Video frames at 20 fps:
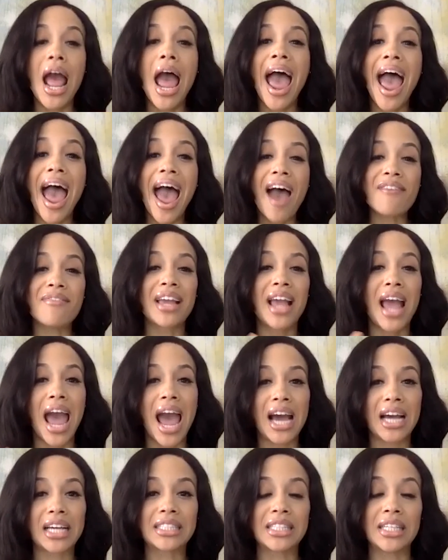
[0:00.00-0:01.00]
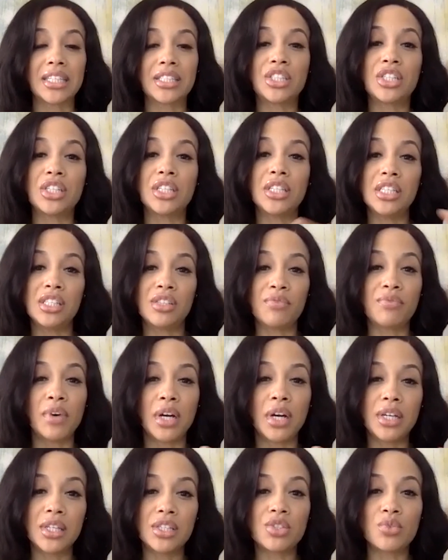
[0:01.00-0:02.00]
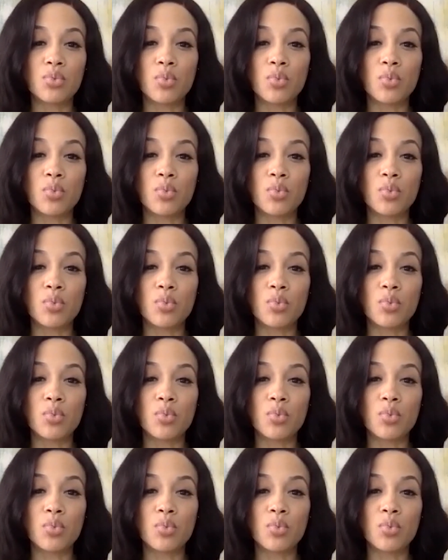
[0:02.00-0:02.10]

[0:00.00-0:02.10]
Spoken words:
having access to these funds?